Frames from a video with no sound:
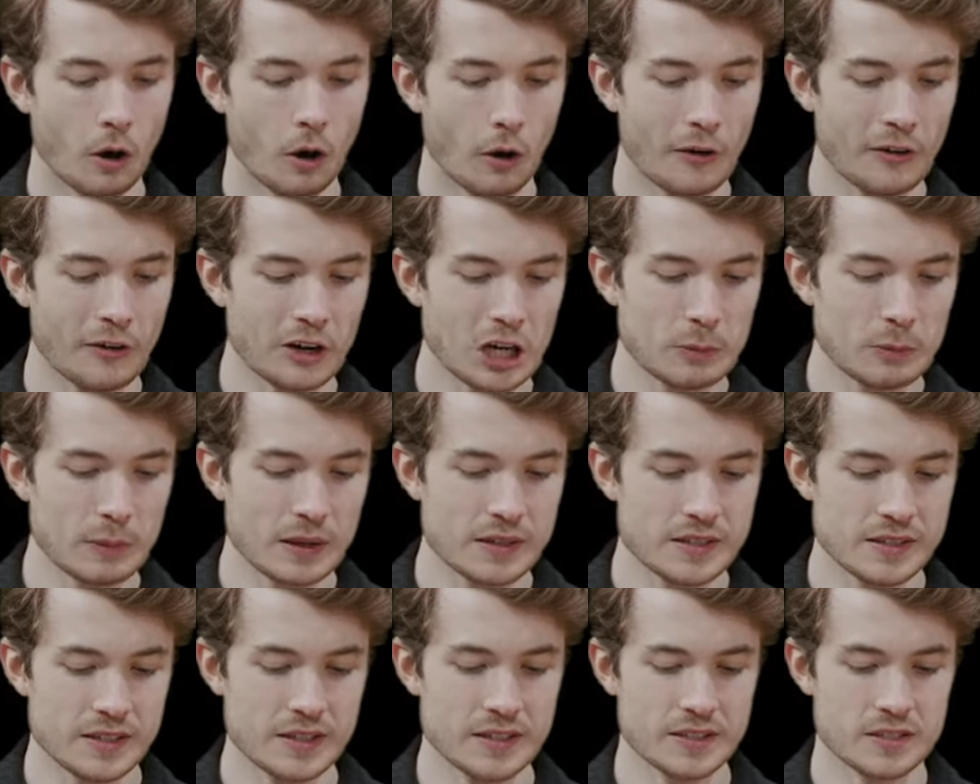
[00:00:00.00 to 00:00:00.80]

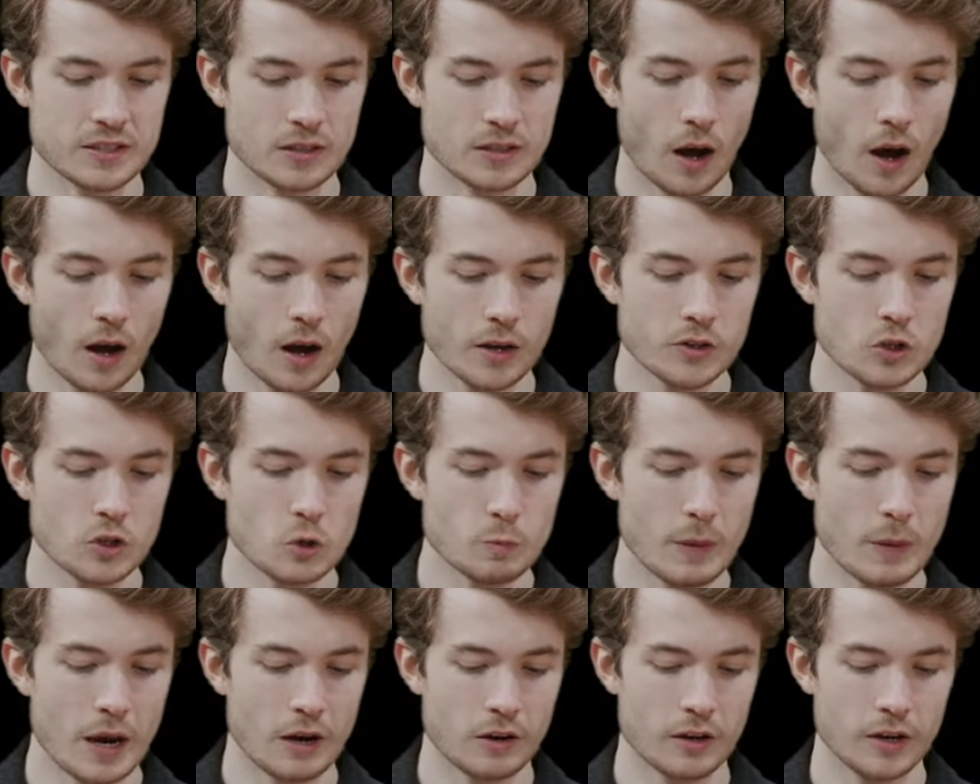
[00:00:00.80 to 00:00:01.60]
Argument is not
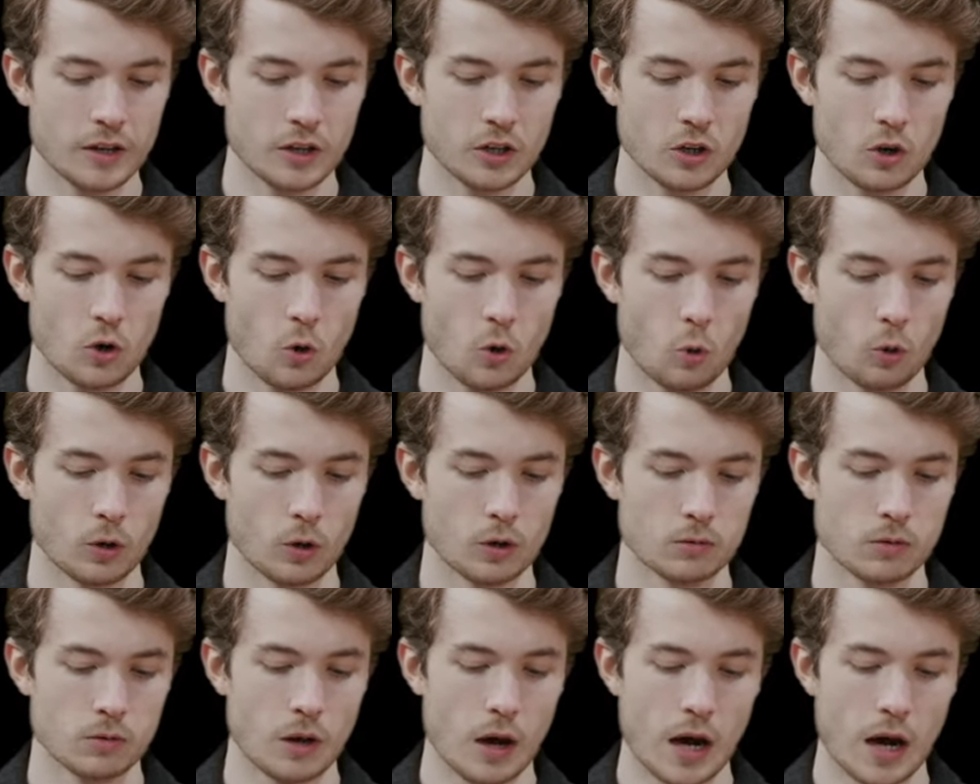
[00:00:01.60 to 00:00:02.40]
numeric
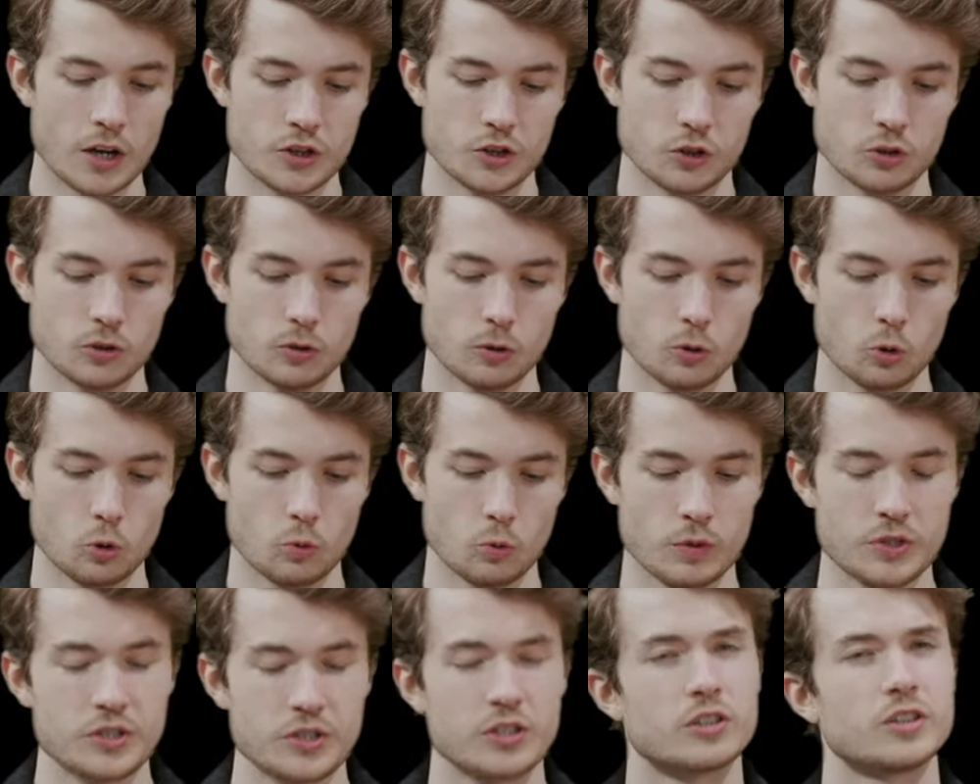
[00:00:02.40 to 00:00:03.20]
or logical,
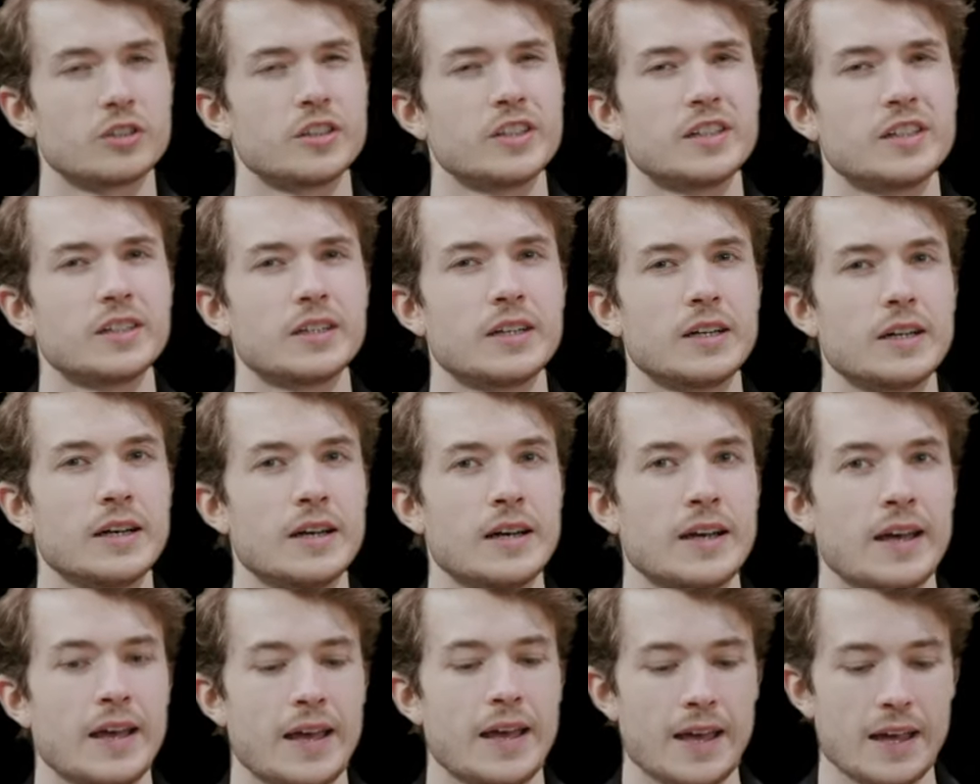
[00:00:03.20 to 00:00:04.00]
returning
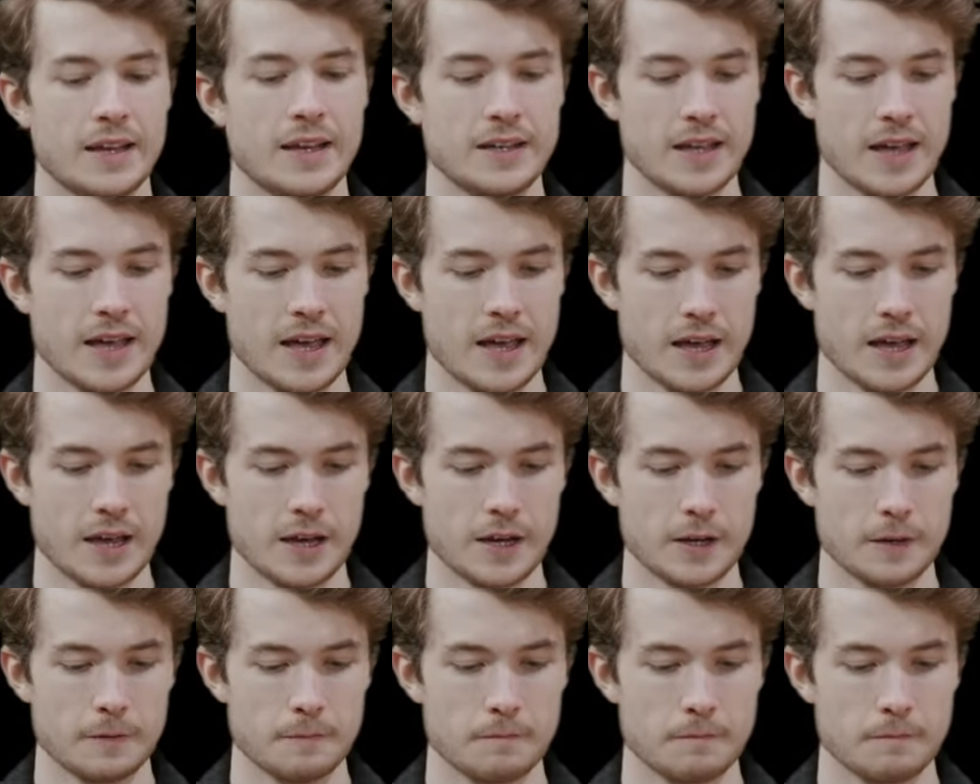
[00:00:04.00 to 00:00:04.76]
NA.